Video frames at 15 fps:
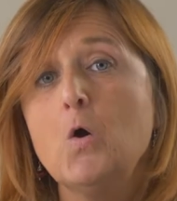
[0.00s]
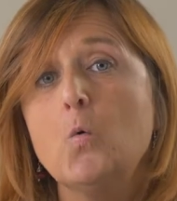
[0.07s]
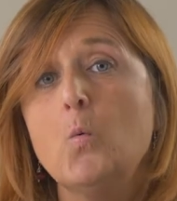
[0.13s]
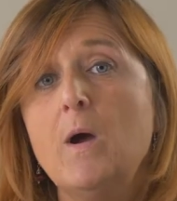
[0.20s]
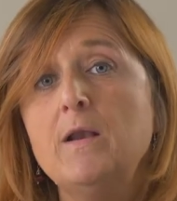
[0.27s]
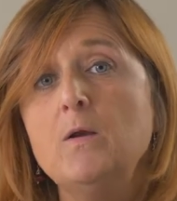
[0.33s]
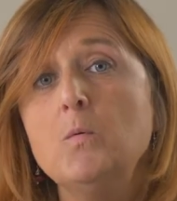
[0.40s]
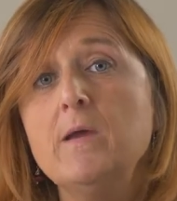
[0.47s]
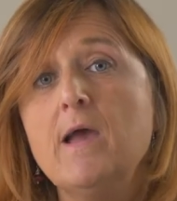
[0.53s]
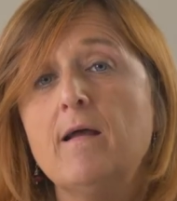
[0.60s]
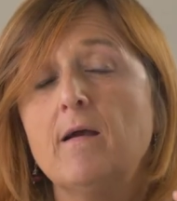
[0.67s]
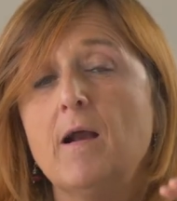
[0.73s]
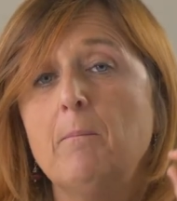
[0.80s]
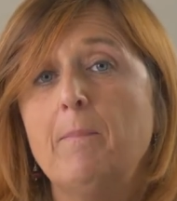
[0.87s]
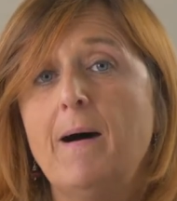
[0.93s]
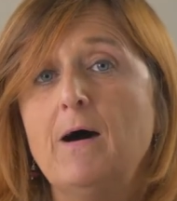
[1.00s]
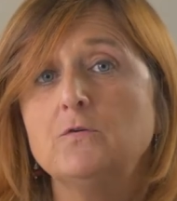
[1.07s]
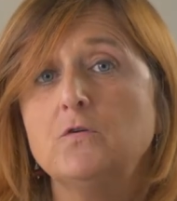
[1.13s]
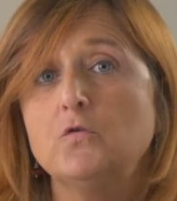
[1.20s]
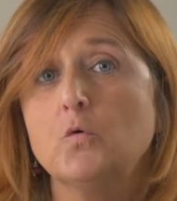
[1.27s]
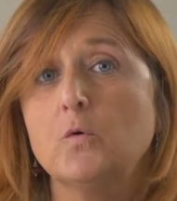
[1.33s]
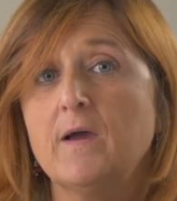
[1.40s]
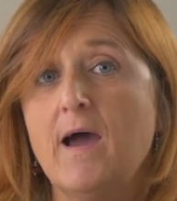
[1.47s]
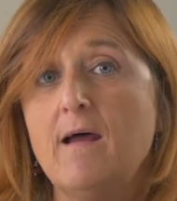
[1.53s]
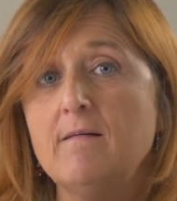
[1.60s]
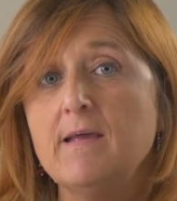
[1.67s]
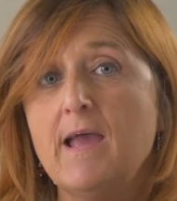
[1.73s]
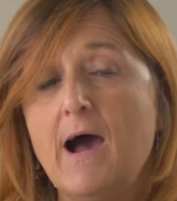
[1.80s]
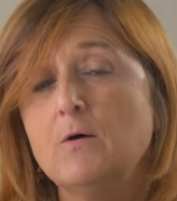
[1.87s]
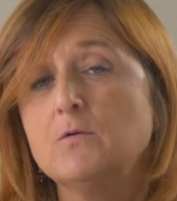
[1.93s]
When we are about to
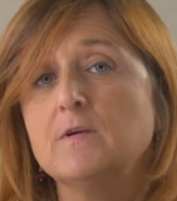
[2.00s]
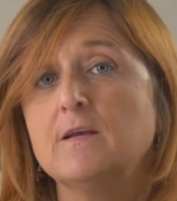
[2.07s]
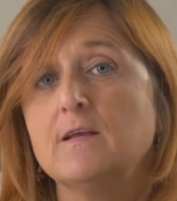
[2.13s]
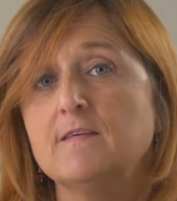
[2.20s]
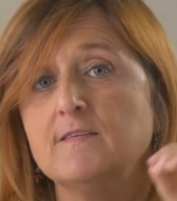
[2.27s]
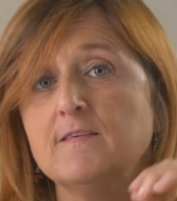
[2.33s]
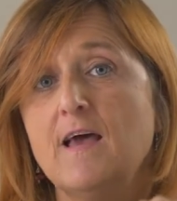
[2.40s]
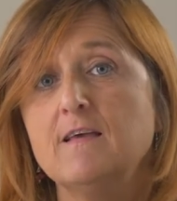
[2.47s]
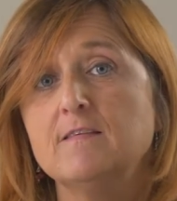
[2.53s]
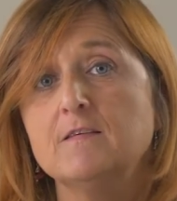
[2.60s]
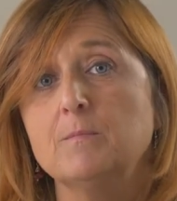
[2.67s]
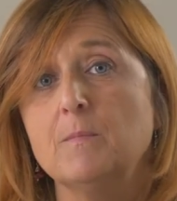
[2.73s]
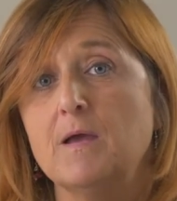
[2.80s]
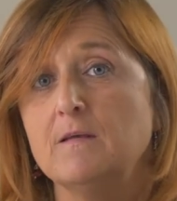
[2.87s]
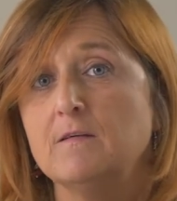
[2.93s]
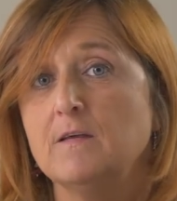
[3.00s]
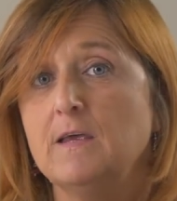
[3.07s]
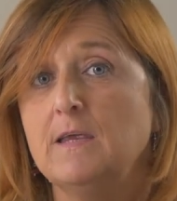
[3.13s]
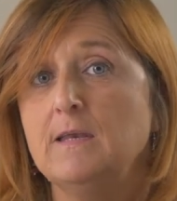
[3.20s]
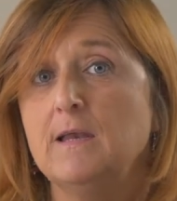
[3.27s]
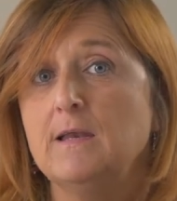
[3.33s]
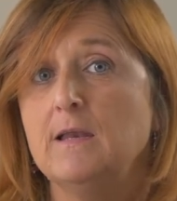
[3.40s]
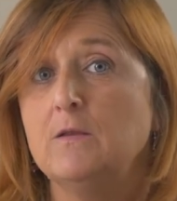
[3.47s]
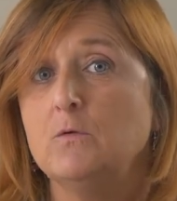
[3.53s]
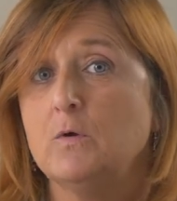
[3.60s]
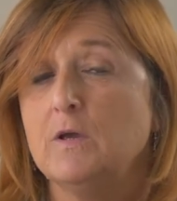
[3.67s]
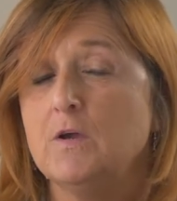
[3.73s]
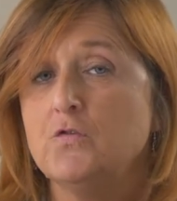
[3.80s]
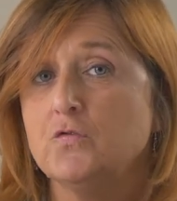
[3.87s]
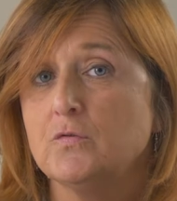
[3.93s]
carry out an assessment in an
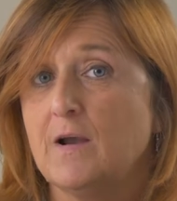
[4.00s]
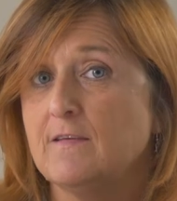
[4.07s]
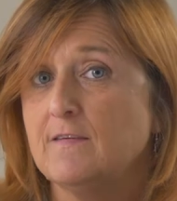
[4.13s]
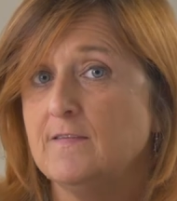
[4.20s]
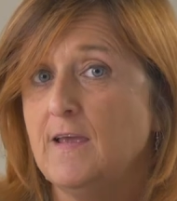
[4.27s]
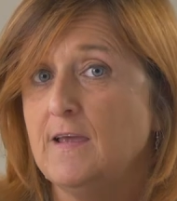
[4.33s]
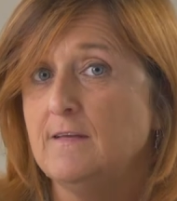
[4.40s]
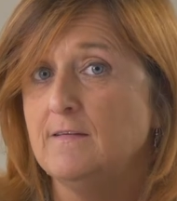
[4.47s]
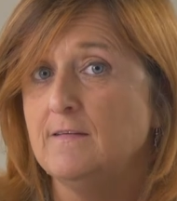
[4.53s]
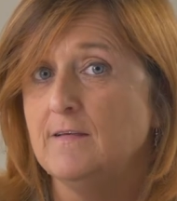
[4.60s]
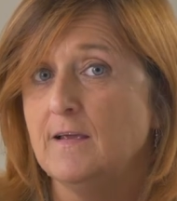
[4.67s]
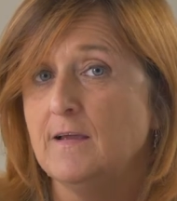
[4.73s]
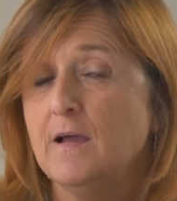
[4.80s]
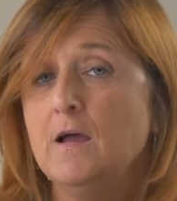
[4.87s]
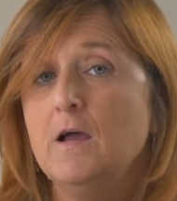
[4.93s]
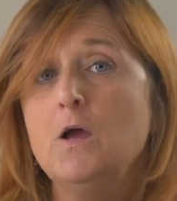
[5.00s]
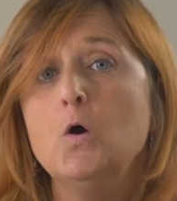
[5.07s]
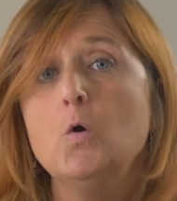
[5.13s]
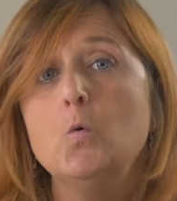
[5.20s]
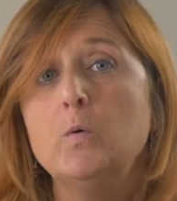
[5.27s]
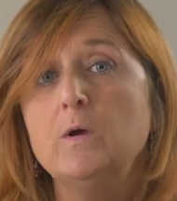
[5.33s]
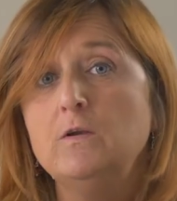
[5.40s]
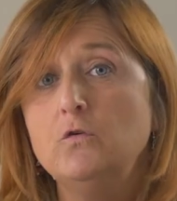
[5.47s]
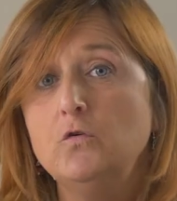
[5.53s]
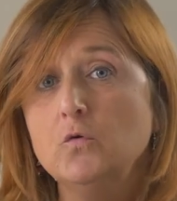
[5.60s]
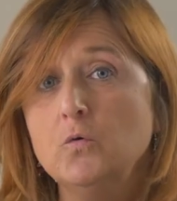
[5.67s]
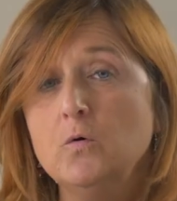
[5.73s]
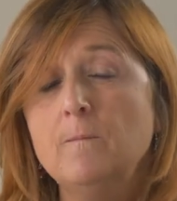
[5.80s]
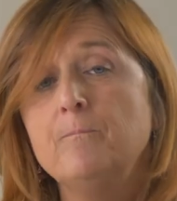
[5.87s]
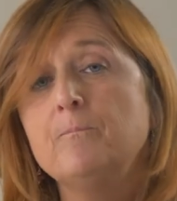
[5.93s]
educational setting, we
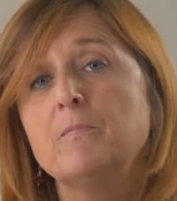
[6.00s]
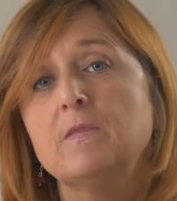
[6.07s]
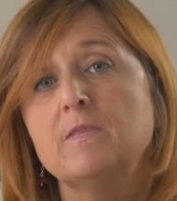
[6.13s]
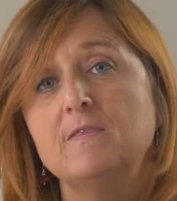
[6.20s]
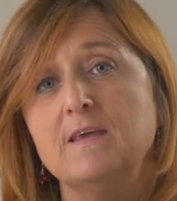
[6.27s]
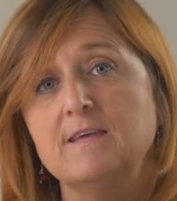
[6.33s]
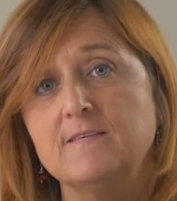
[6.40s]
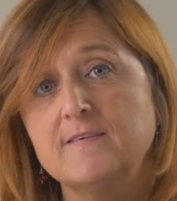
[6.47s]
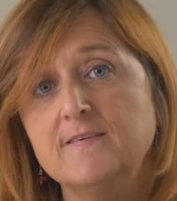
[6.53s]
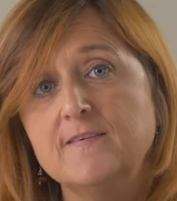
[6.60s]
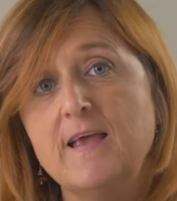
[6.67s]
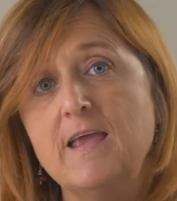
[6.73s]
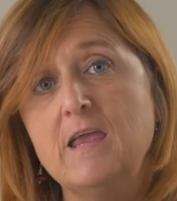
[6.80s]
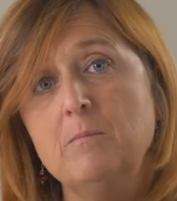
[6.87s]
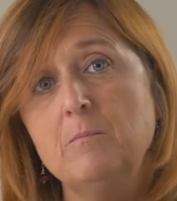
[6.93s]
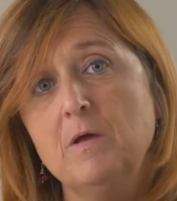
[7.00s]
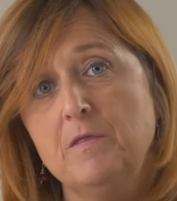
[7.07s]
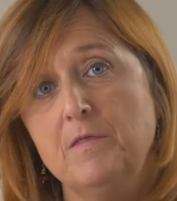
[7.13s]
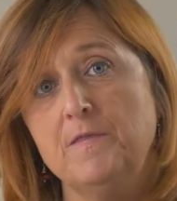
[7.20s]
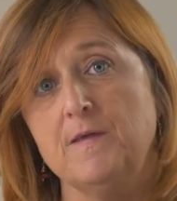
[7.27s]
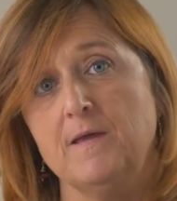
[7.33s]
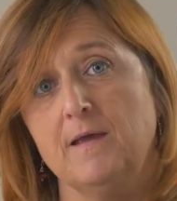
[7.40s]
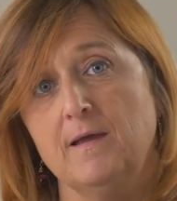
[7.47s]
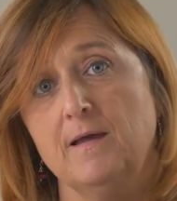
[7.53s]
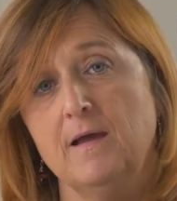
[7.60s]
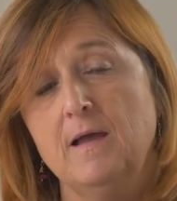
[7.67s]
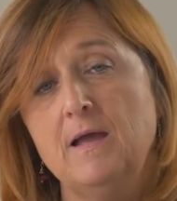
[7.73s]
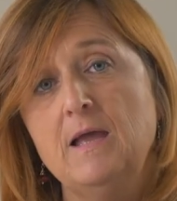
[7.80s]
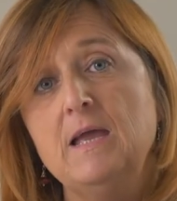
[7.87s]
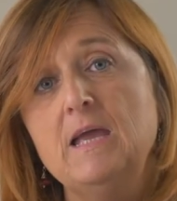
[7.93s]
do the same thing,
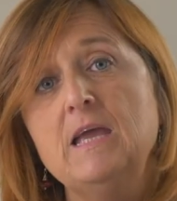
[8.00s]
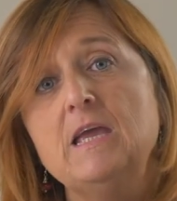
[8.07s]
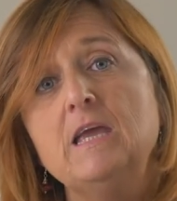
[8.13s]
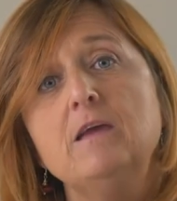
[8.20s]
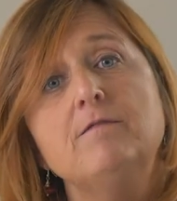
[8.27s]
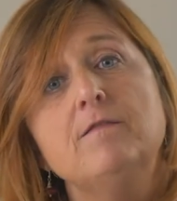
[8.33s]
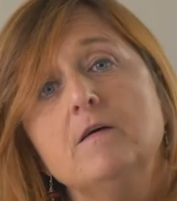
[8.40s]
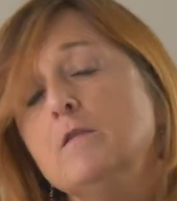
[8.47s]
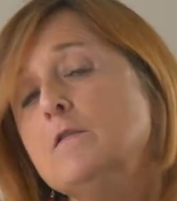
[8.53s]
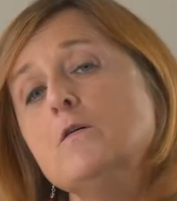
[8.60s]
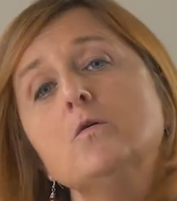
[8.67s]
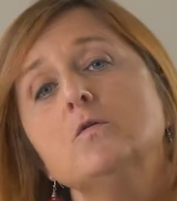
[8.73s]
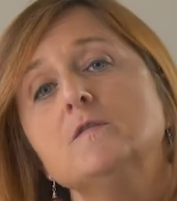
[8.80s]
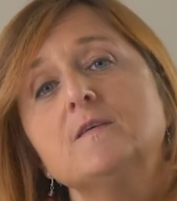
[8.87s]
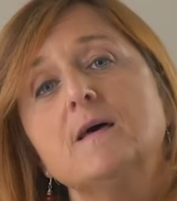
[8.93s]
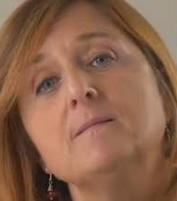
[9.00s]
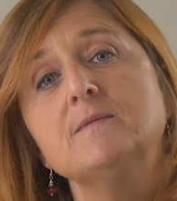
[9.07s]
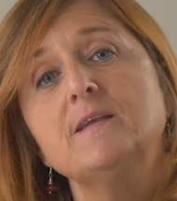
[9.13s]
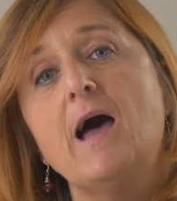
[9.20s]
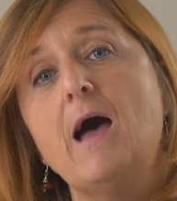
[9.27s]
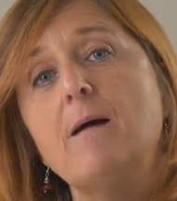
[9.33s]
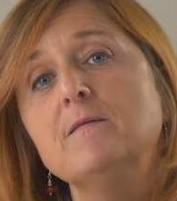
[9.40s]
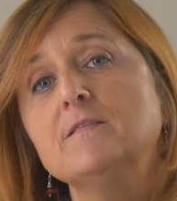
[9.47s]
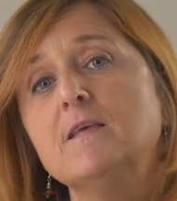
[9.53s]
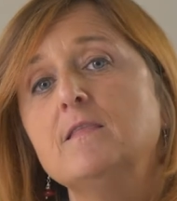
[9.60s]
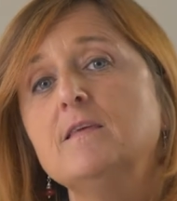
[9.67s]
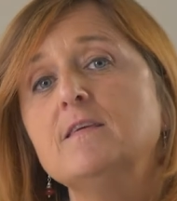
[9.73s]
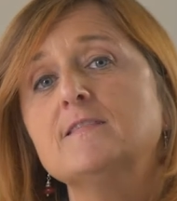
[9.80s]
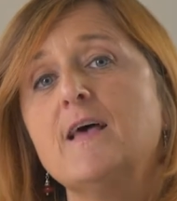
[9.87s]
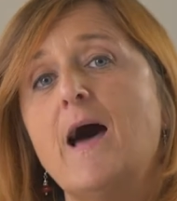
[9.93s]
even though sometimes
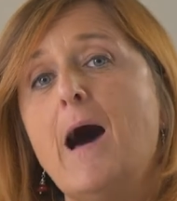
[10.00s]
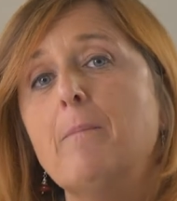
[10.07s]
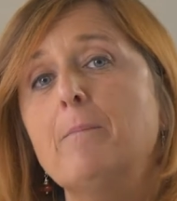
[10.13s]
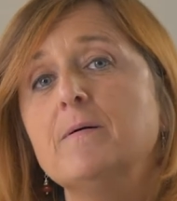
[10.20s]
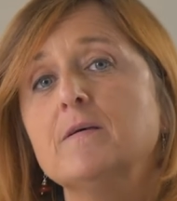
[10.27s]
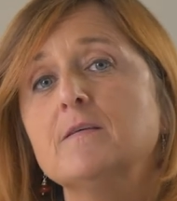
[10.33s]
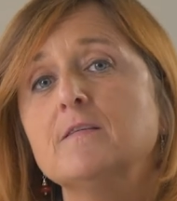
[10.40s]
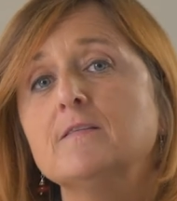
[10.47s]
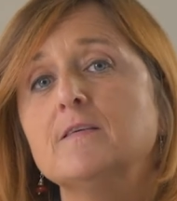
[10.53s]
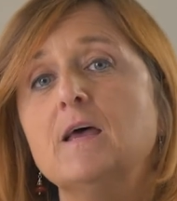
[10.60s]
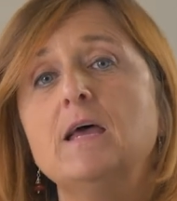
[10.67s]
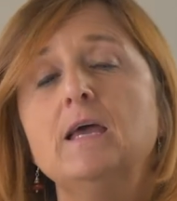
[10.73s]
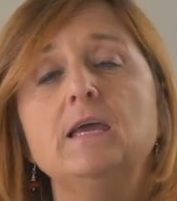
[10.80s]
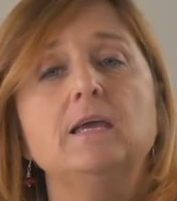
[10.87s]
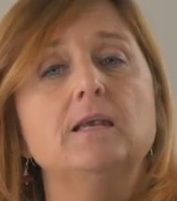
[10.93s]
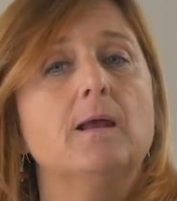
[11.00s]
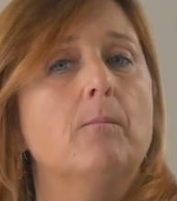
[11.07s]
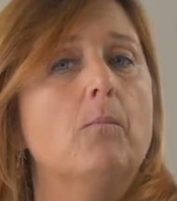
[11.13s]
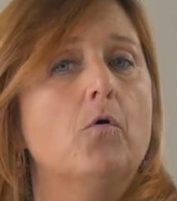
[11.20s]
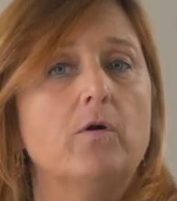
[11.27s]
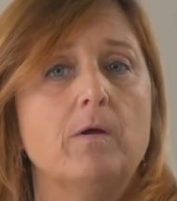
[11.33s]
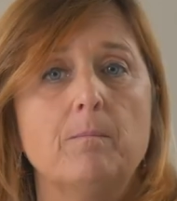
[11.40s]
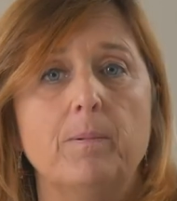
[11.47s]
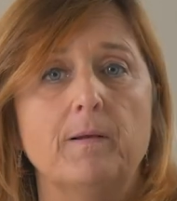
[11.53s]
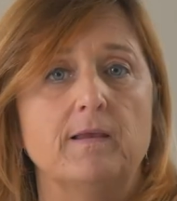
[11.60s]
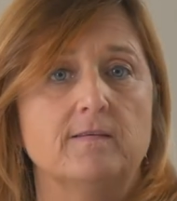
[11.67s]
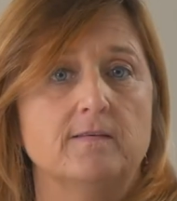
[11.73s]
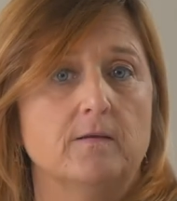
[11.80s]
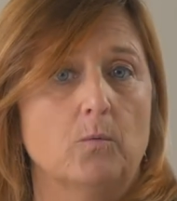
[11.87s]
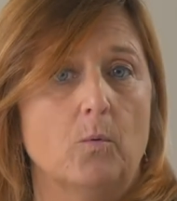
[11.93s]
this happens in a more
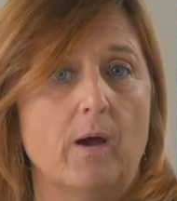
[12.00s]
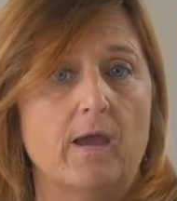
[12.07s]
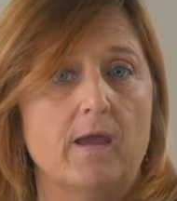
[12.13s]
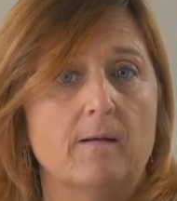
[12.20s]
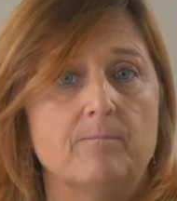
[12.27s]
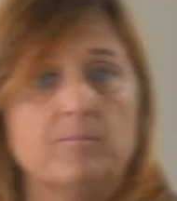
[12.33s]
implicit way.